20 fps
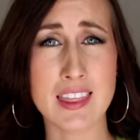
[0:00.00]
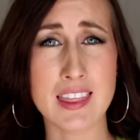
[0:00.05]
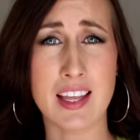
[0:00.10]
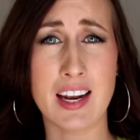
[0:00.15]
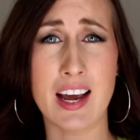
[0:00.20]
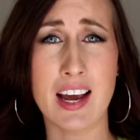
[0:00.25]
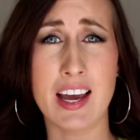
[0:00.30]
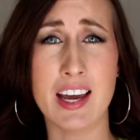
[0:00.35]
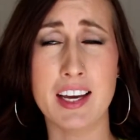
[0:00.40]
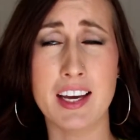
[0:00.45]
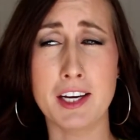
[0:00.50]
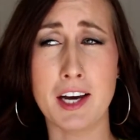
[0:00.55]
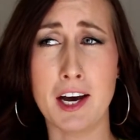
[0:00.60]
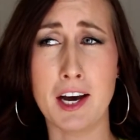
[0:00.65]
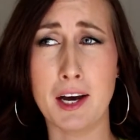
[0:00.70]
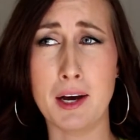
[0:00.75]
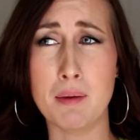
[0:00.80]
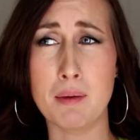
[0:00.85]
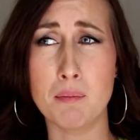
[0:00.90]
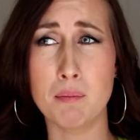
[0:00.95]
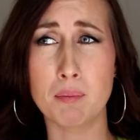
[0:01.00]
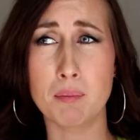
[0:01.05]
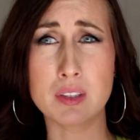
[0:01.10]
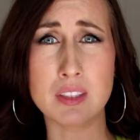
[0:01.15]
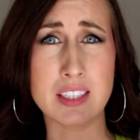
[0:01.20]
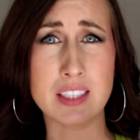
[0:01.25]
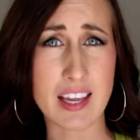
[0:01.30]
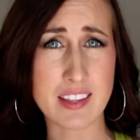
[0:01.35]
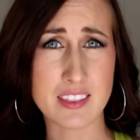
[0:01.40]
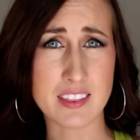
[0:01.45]
that I
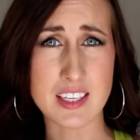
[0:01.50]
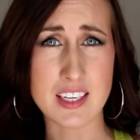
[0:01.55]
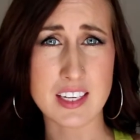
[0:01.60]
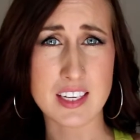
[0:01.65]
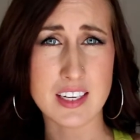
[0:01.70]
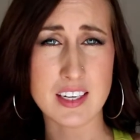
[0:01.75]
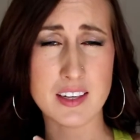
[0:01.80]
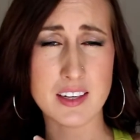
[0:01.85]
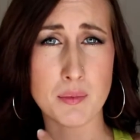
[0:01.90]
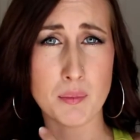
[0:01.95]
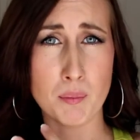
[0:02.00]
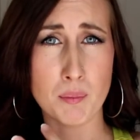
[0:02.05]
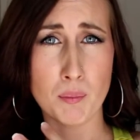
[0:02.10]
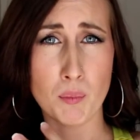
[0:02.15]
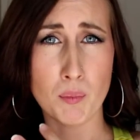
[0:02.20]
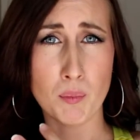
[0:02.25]
let the